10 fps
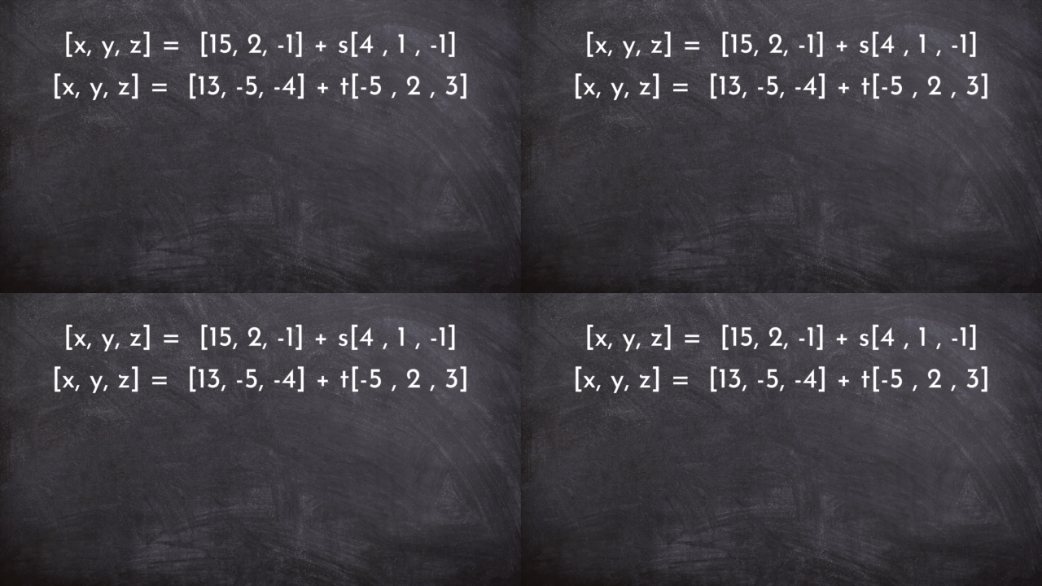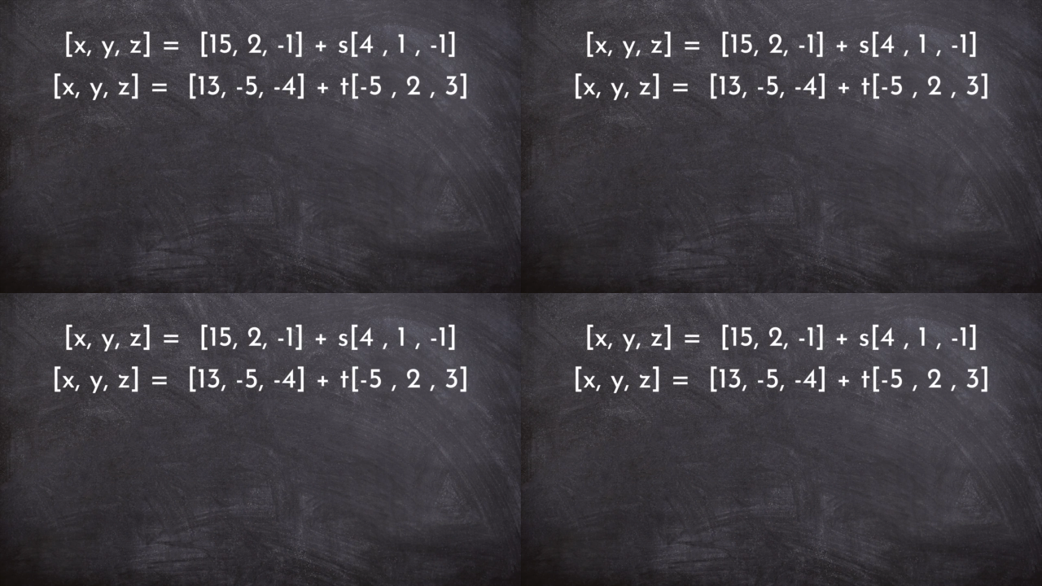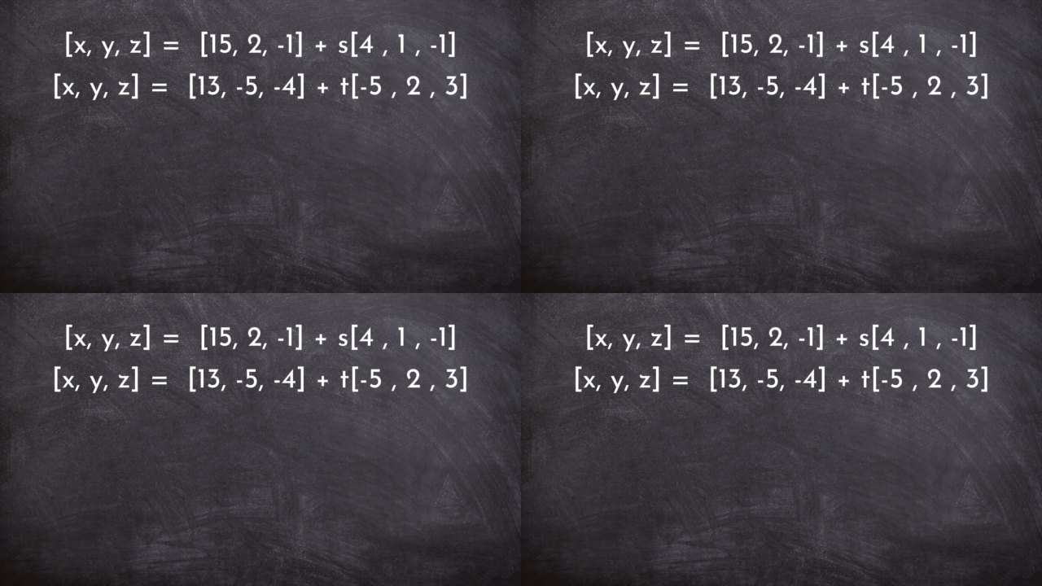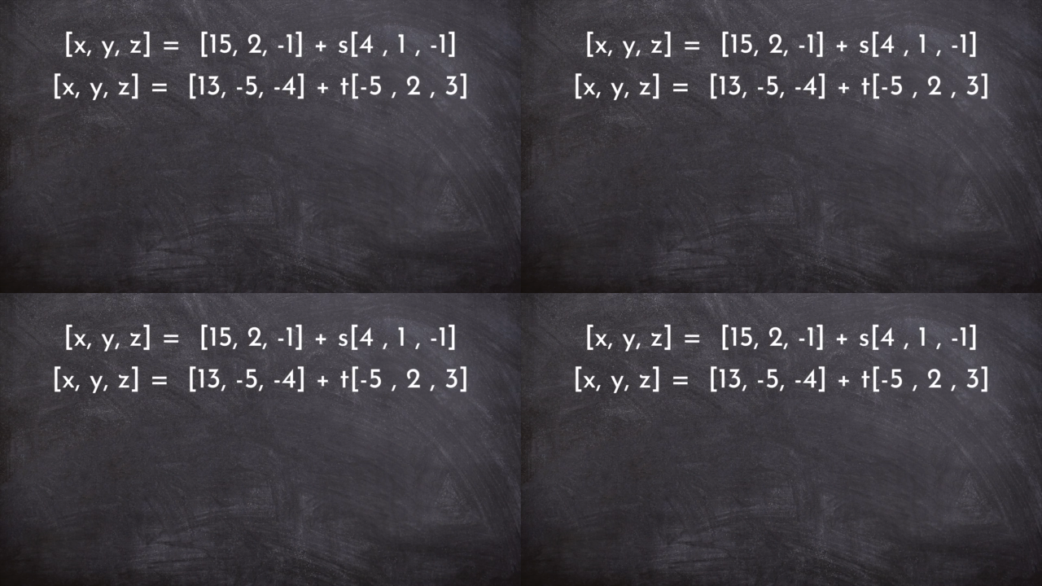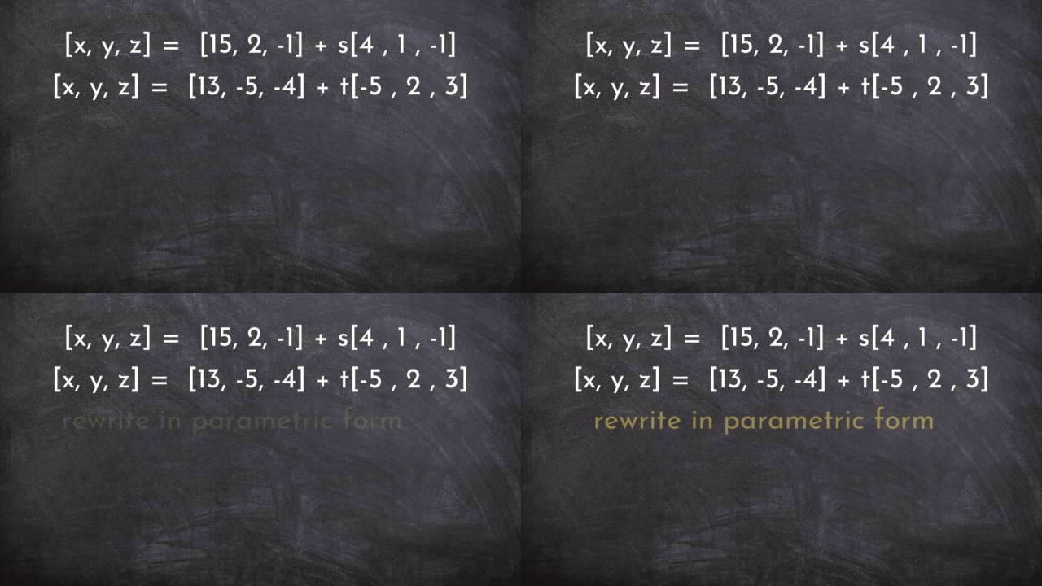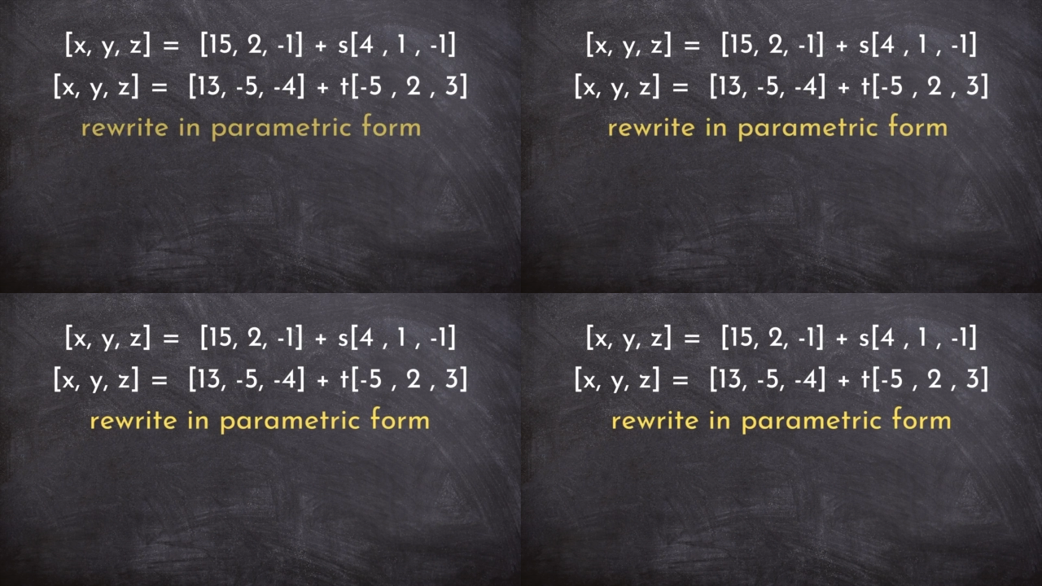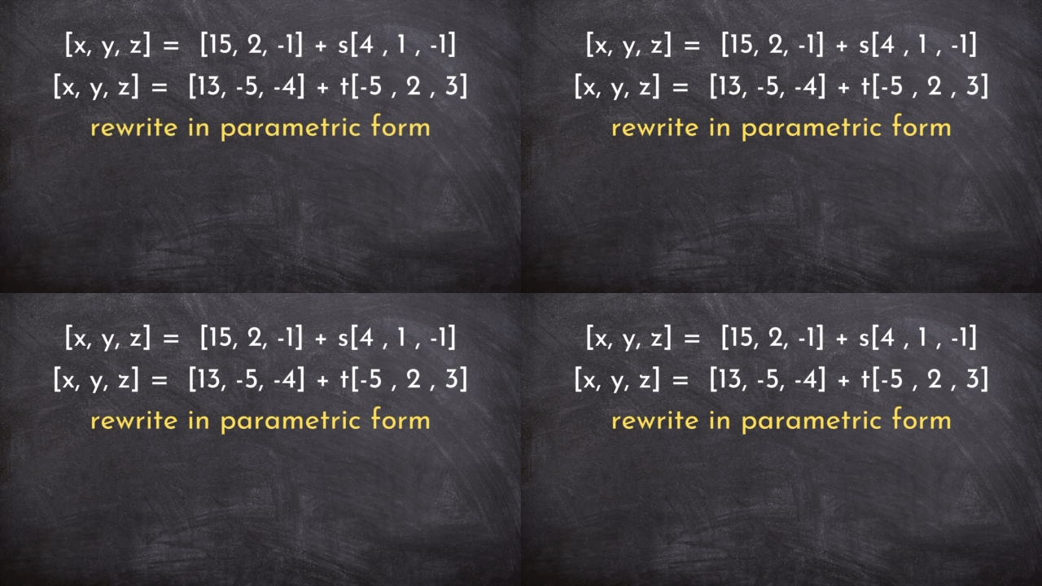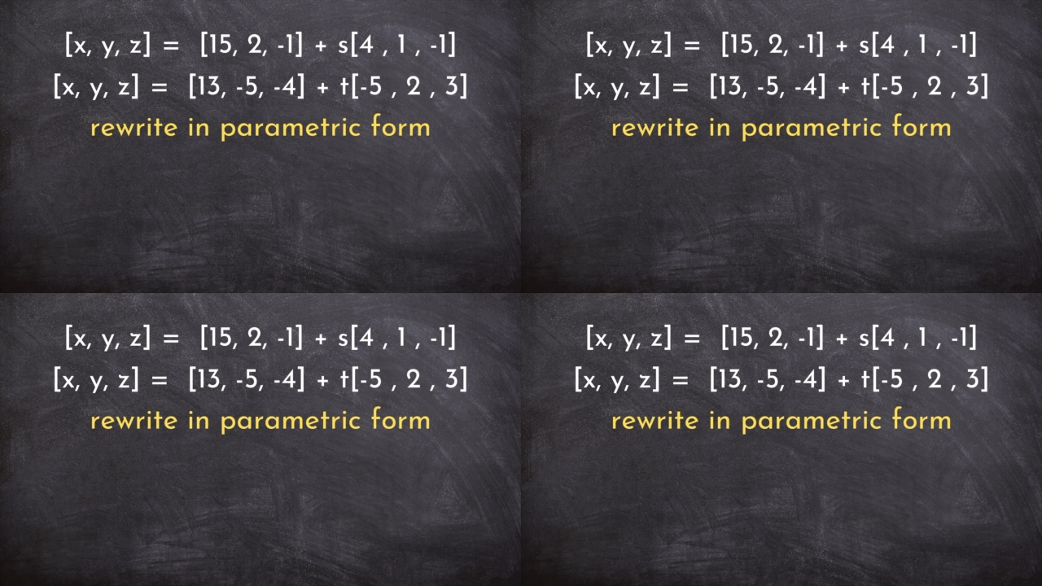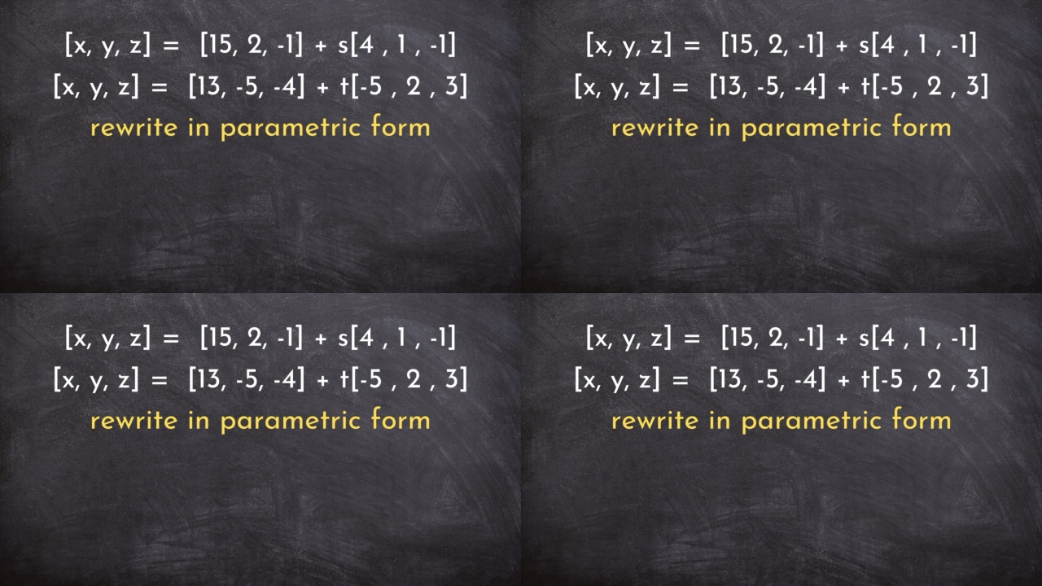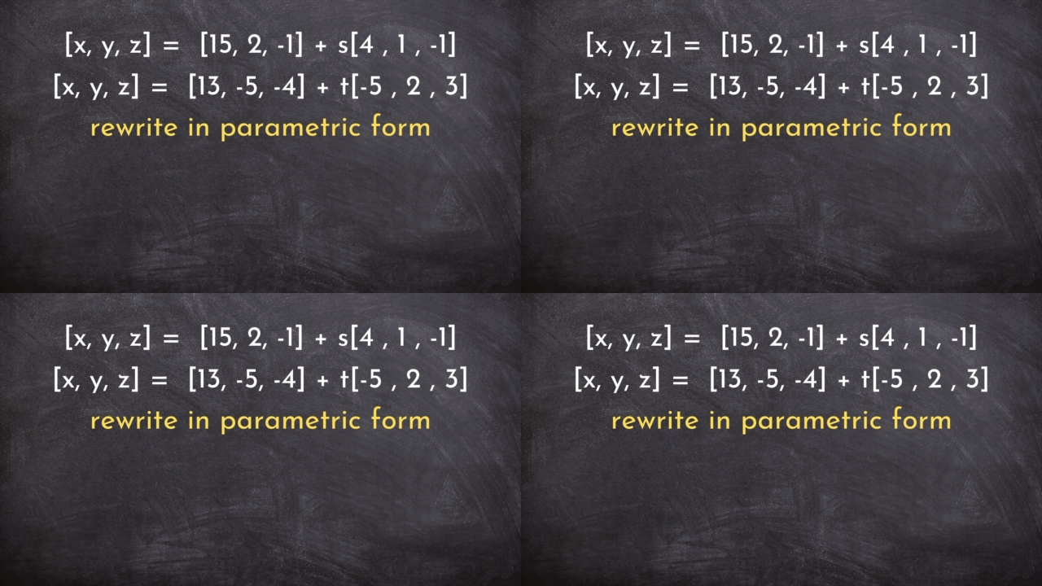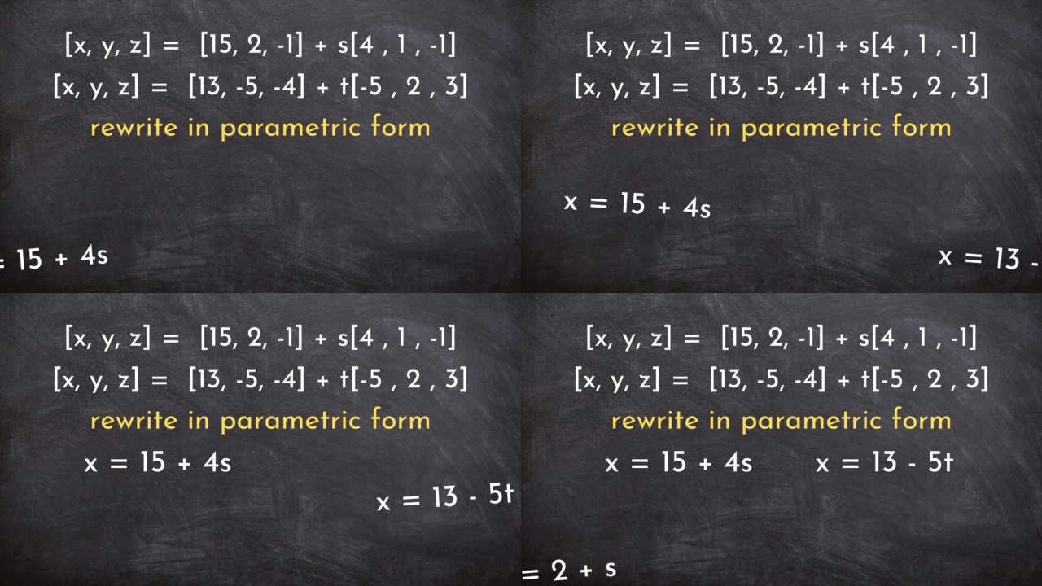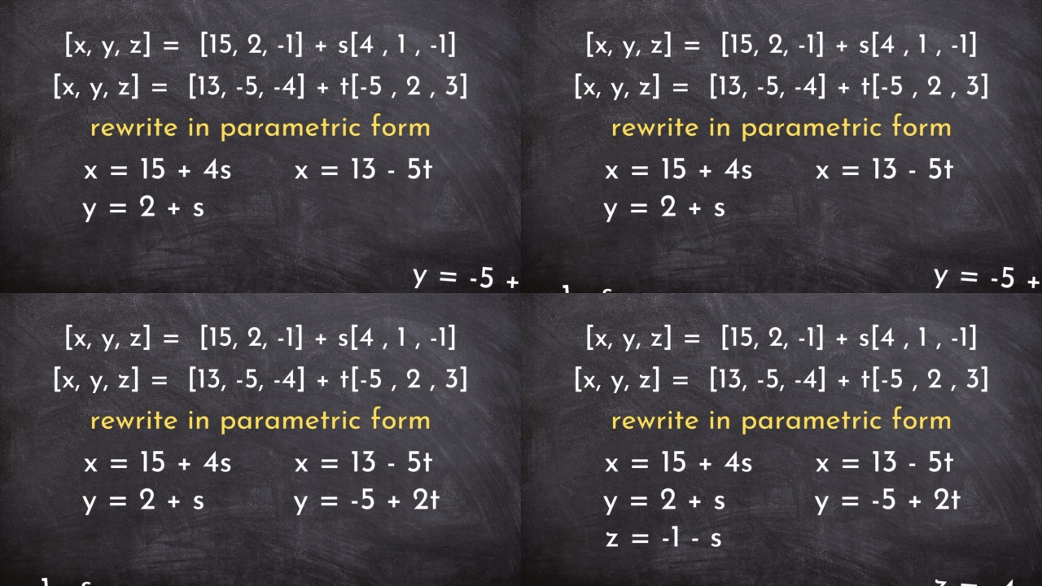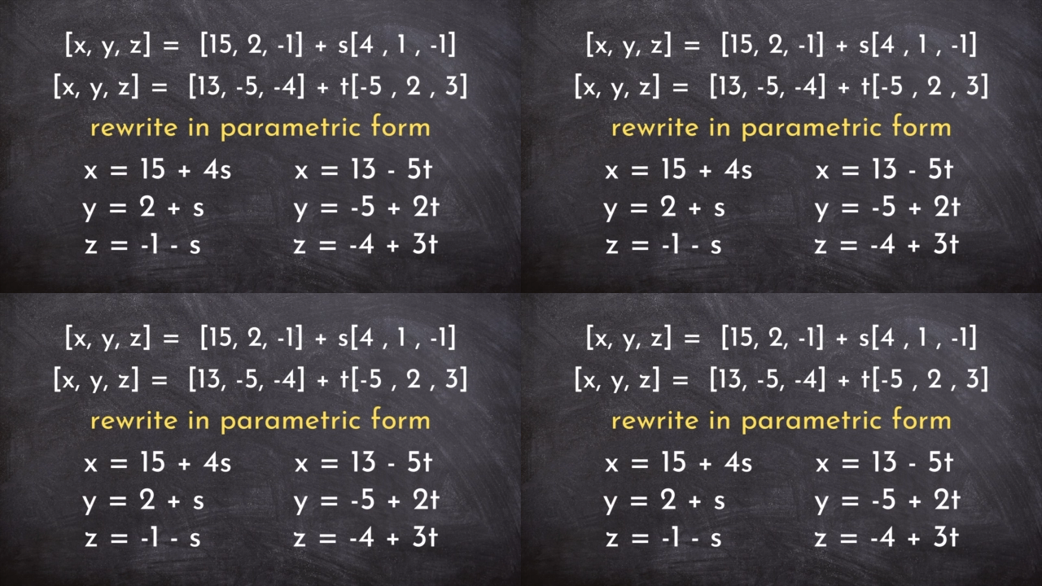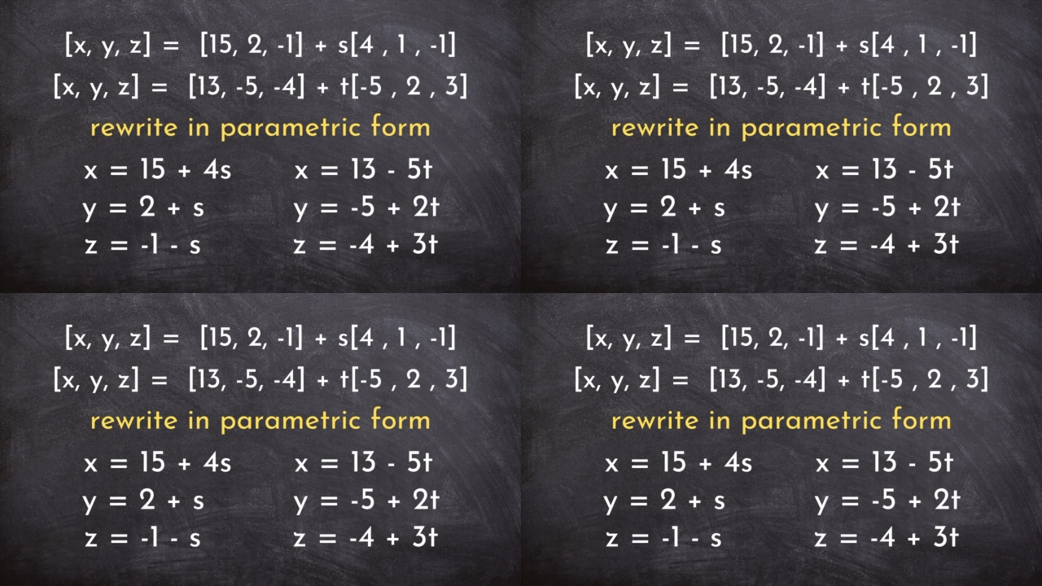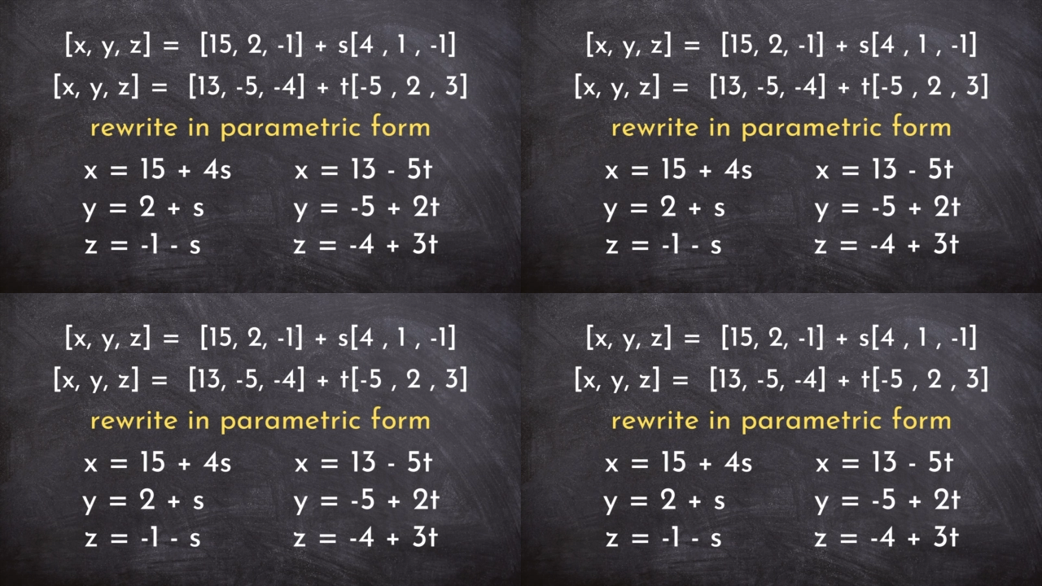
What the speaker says: [unreadable: no face in view]